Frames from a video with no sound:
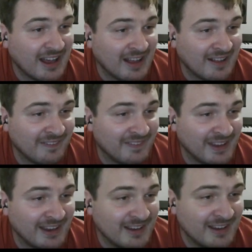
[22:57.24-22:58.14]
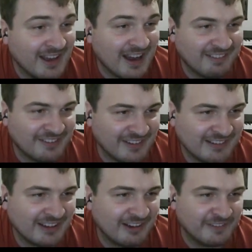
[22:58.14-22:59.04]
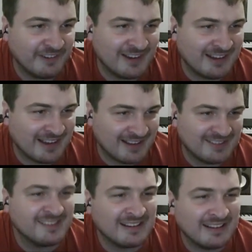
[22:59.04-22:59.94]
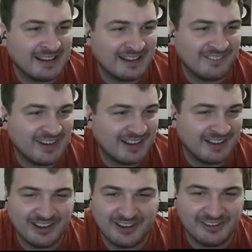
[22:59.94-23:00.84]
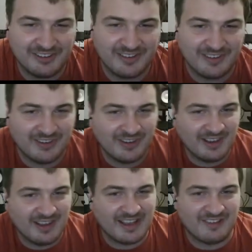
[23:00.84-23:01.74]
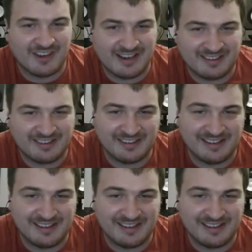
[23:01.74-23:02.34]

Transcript: And I was thinking of doing a Siglang plugin host. I mean, this